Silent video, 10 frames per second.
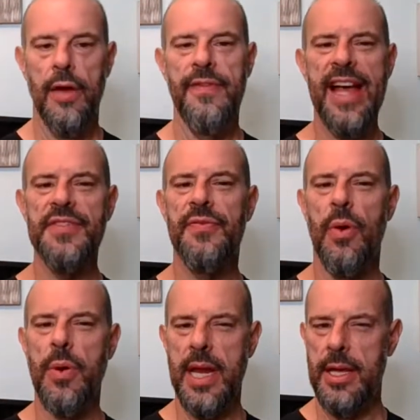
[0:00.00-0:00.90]
Fast
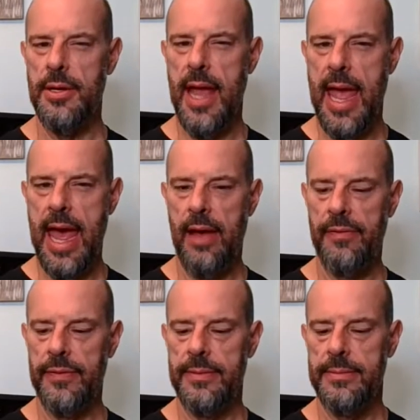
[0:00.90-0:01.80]
forward a year and a
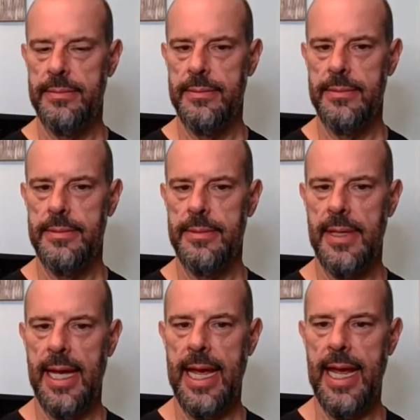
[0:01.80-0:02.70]
half,
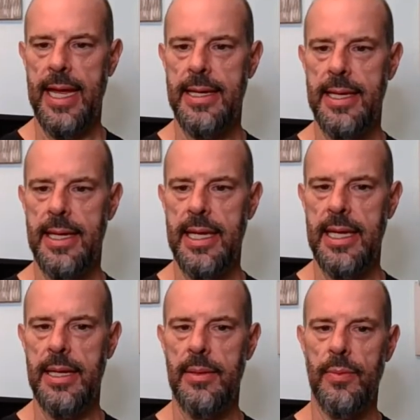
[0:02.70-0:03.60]
and
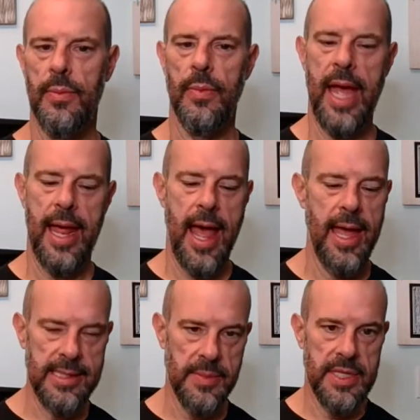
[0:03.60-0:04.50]
I
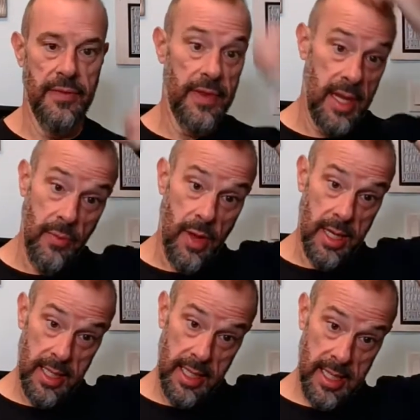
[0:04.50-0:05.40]
had some stuff that he
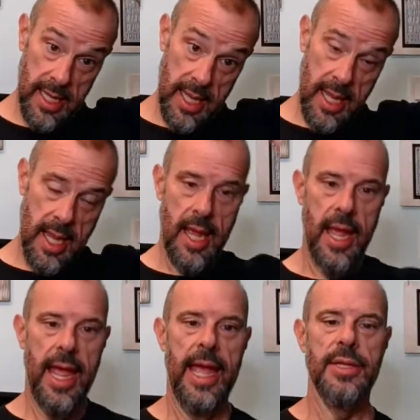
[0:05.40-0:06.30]
wanted.
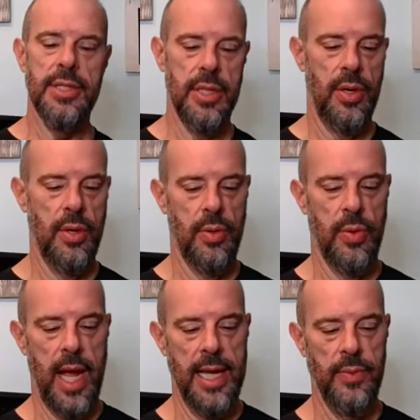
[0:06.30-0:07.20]
And
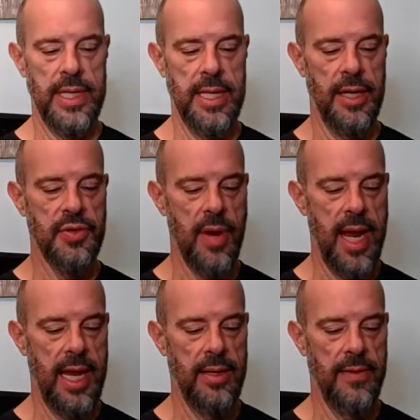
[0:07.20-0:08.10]
so we did a
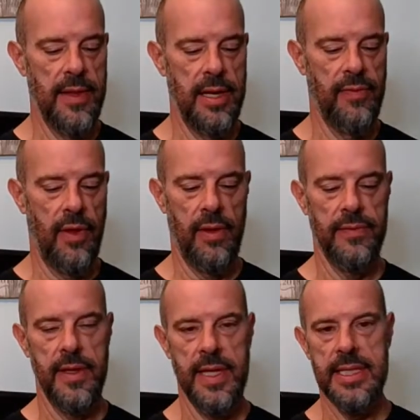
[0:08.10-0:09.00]
trade that
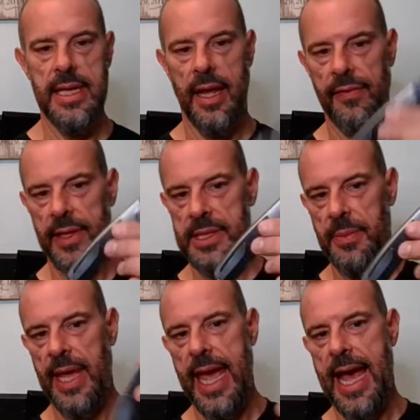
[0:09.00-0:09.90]
involved this knife and some
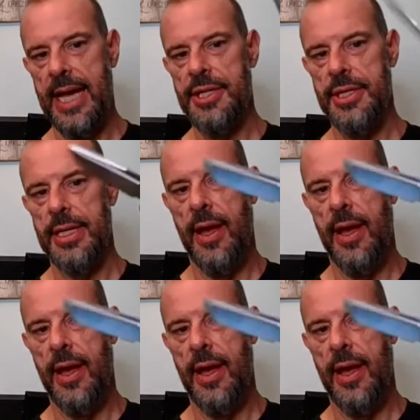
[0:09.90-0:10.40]
cash.